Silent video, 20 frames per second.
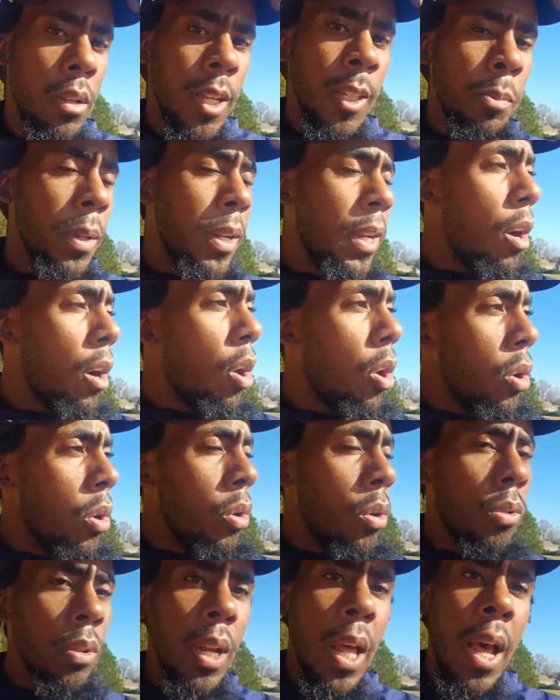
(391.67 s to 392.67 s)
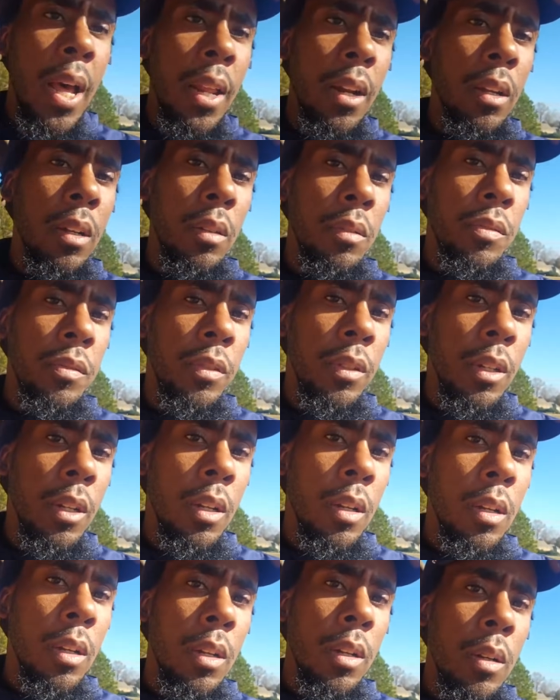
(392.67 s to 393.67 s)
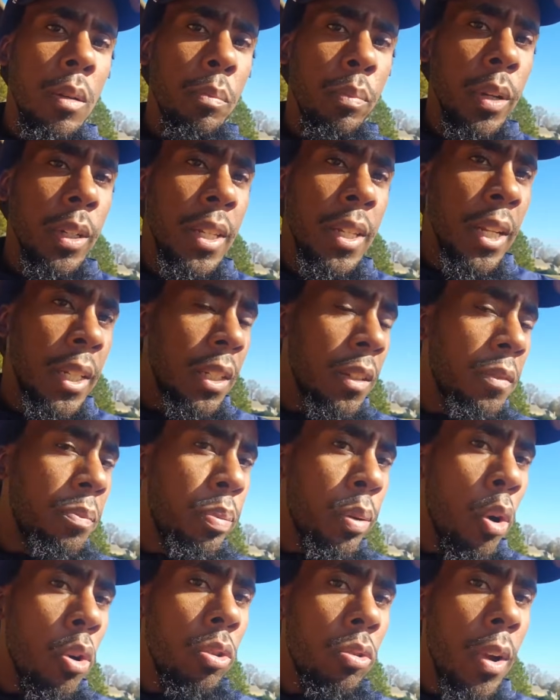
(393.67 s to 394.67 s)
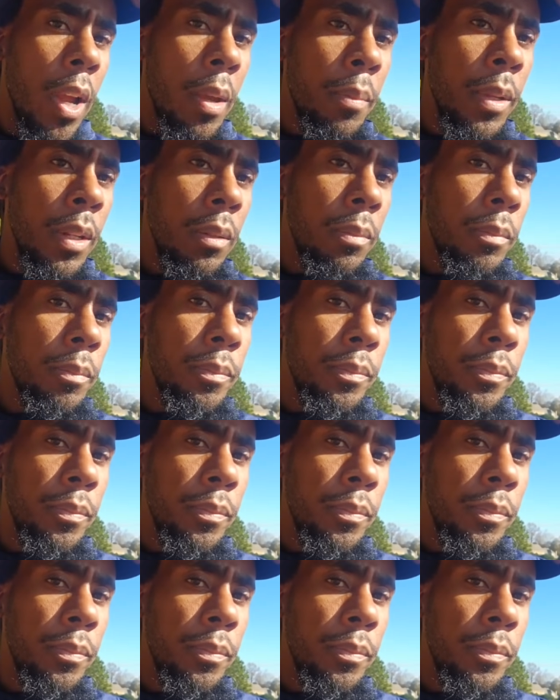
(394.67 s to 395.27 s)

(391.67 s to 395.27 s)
There's been a whole lot of predictive programming.